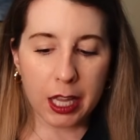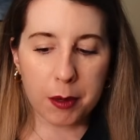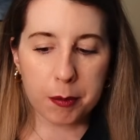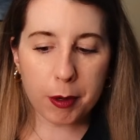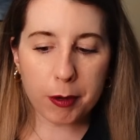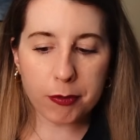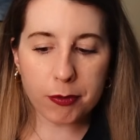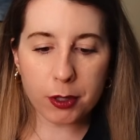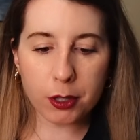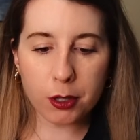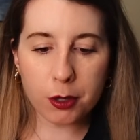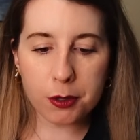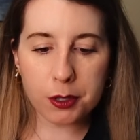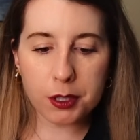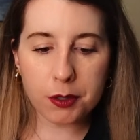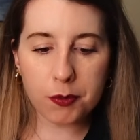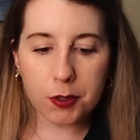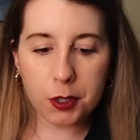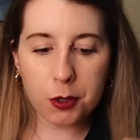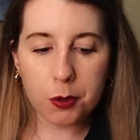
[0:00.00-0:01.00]
But for those
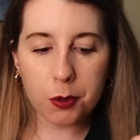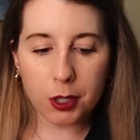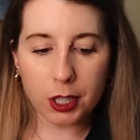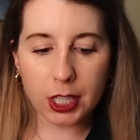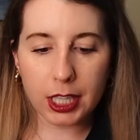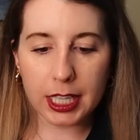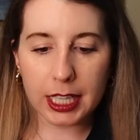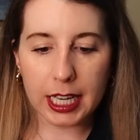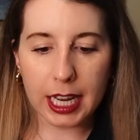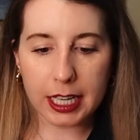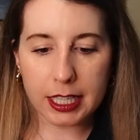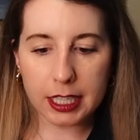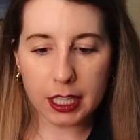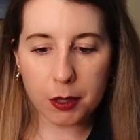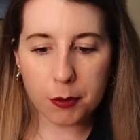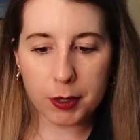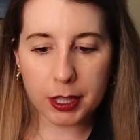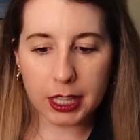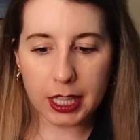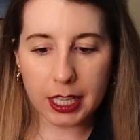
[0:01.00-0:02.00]
of you who are
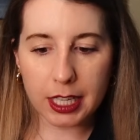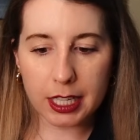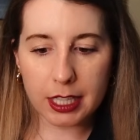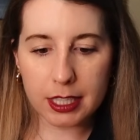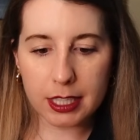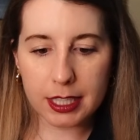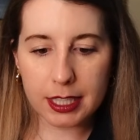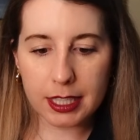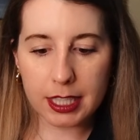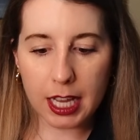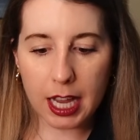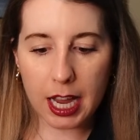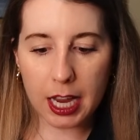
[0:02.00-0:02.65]
connecting with this,